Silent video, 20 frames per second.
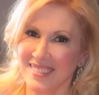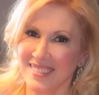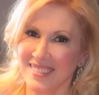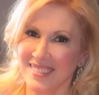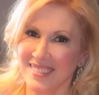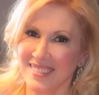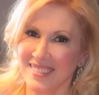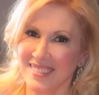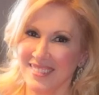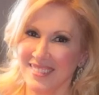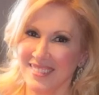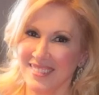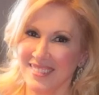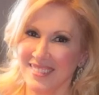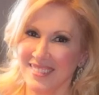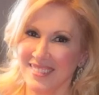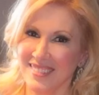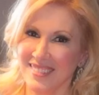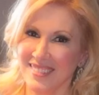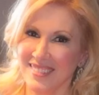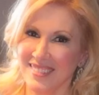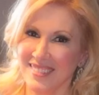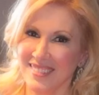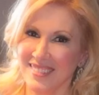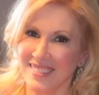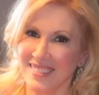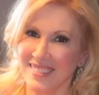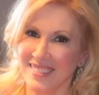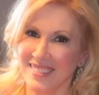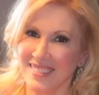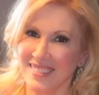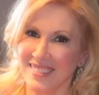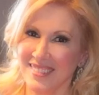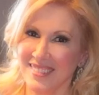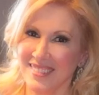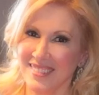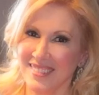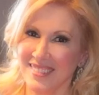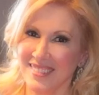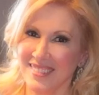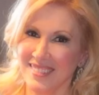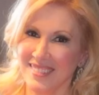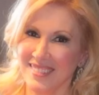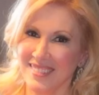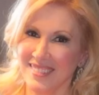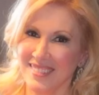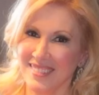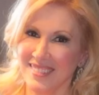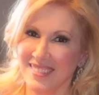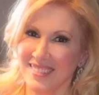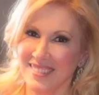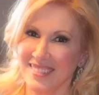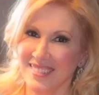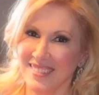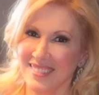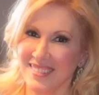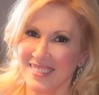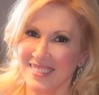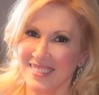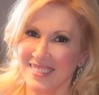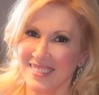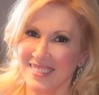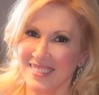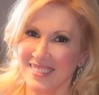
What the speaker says: The face doesn't move, so there is nothing to read.